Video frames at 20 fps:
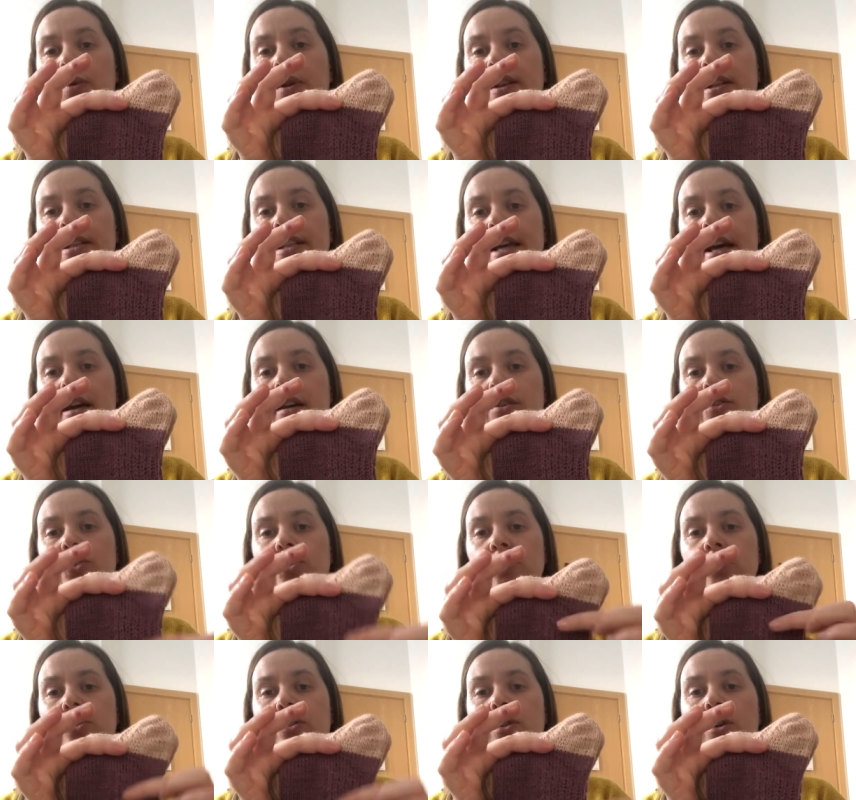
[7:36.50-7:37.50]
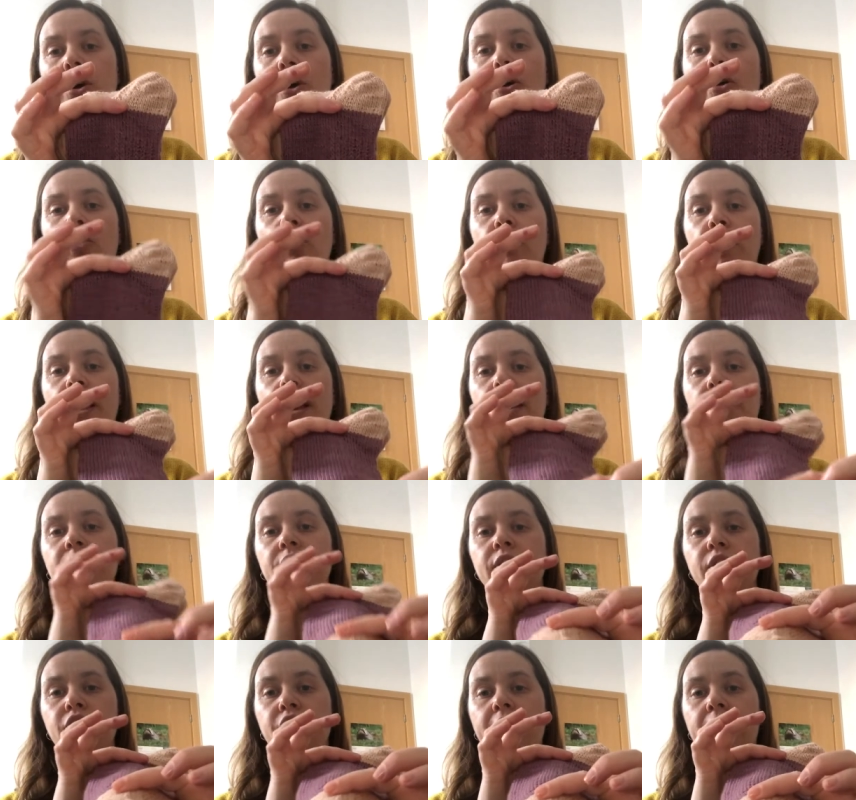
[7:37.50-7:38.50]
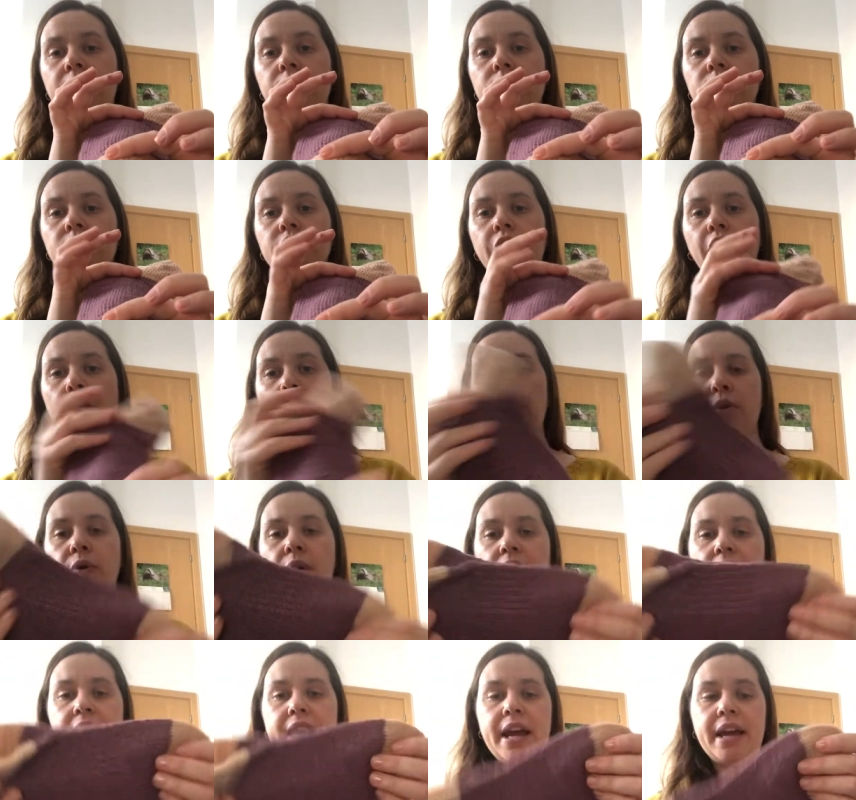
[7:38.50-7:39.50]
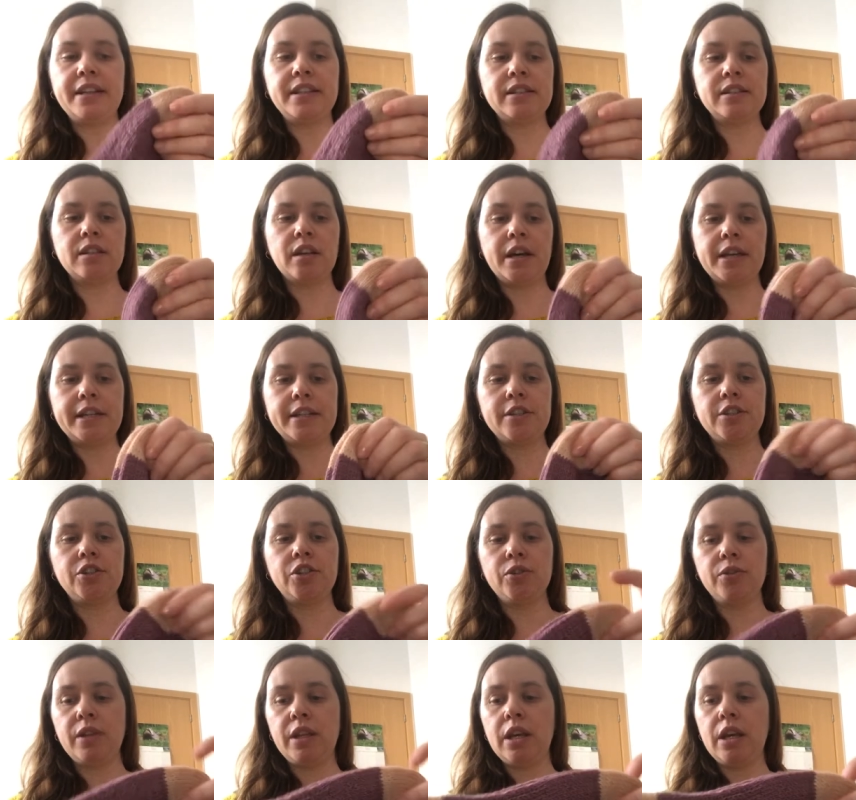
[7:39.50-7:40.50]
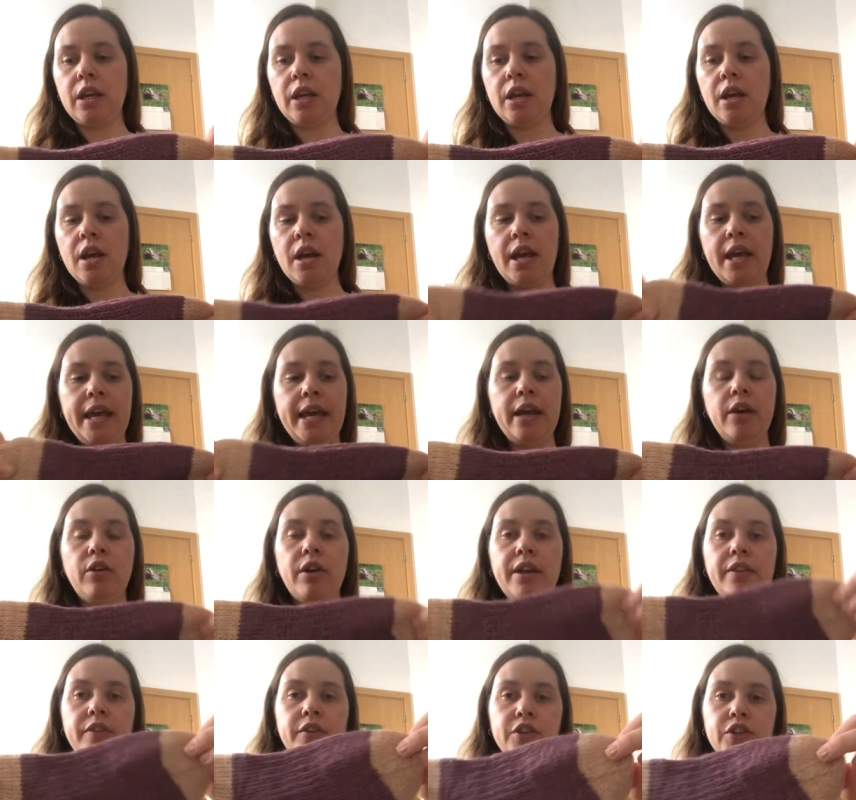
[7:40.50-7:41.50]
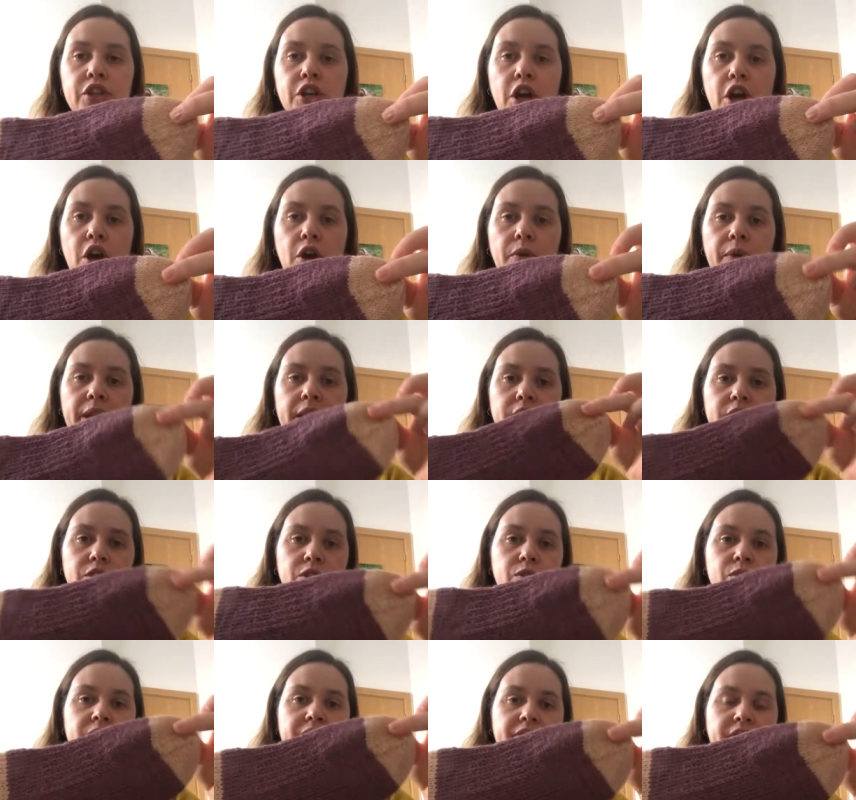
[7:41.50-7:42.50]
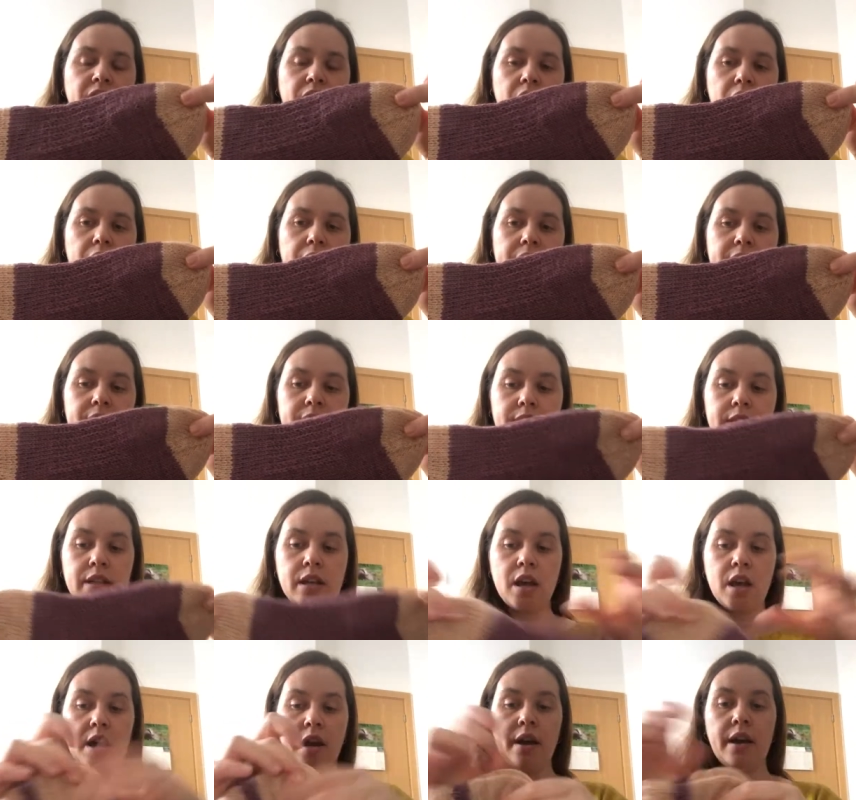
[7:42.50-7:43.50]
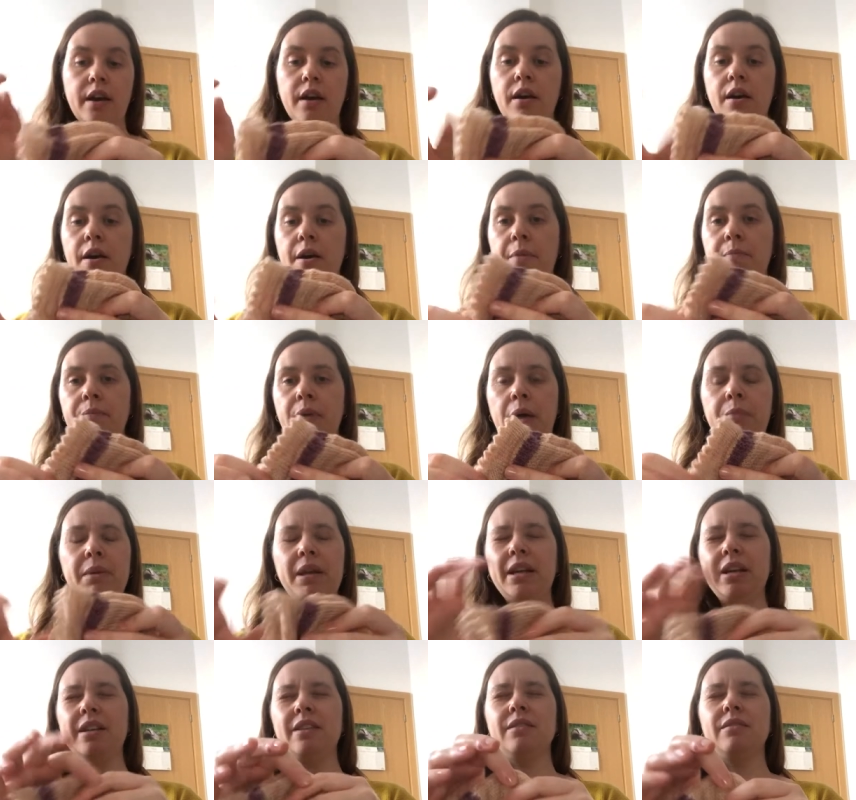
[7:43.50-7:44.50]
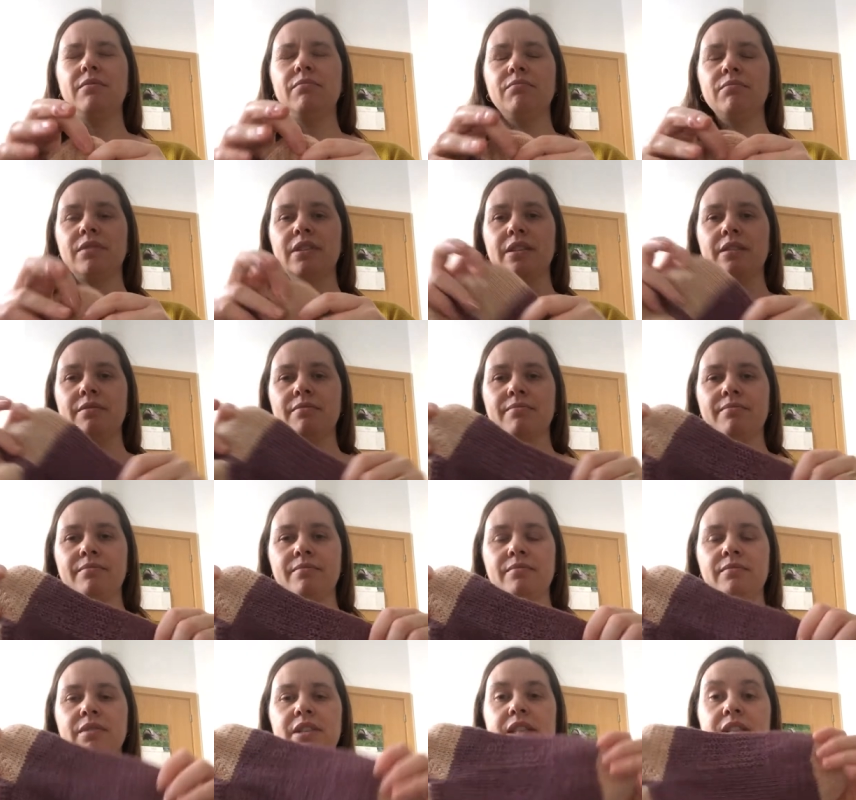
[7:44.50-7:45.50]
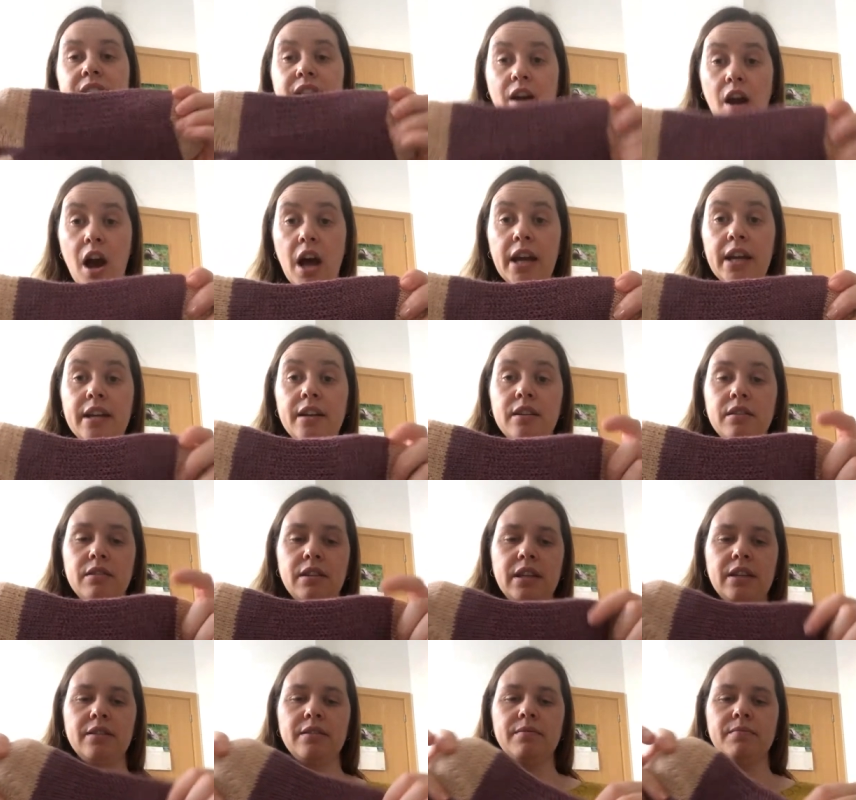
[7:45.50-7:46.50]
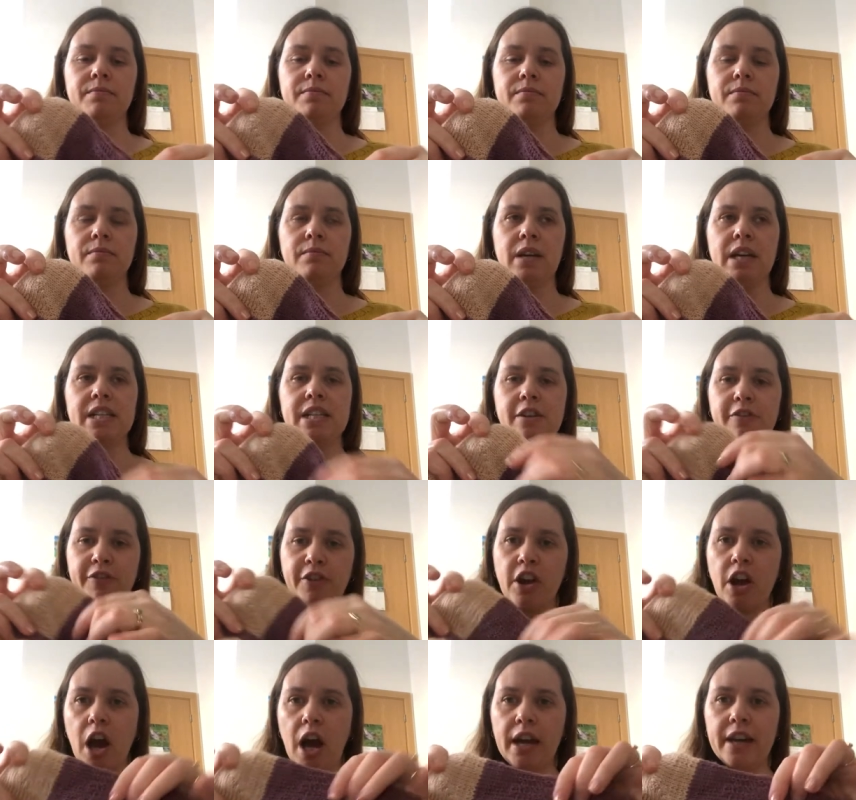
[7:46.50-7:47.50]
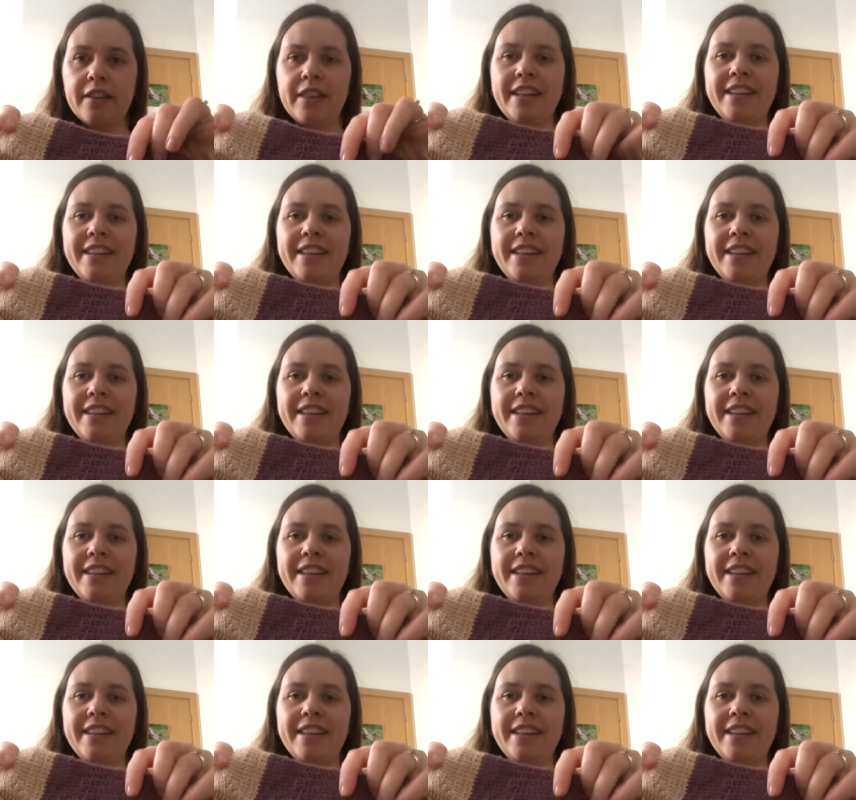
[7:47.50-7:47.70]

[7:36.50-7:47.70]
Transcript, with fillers: with the texture sole and the round toe and I decided to do the heel and the toe in two different colors uh, I'm in color in a different color